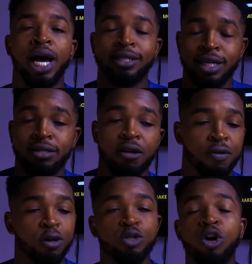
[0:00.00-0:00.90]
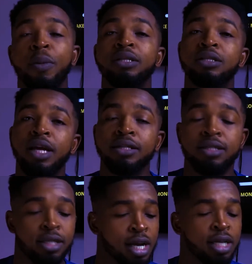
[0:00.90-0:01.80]
at intervals, come and
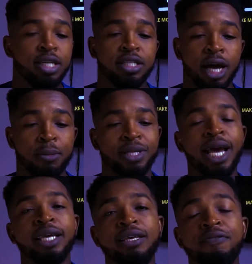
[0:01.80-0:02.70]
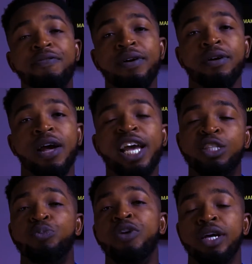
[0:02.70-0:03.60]
test these apps and give
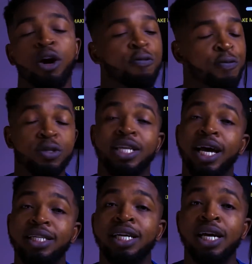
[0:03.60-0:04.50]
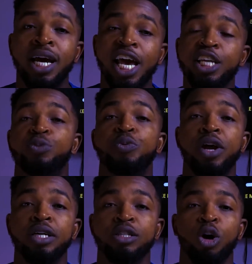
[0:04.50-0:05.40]
experience or first-hand
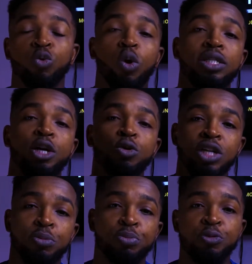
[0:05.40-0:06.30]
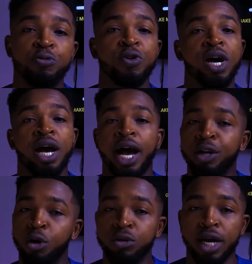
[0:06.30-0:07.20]
experience on what they could improve
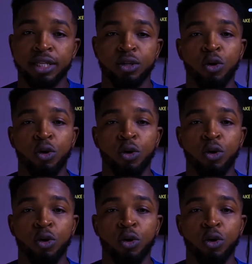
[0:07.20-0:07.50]
and all that.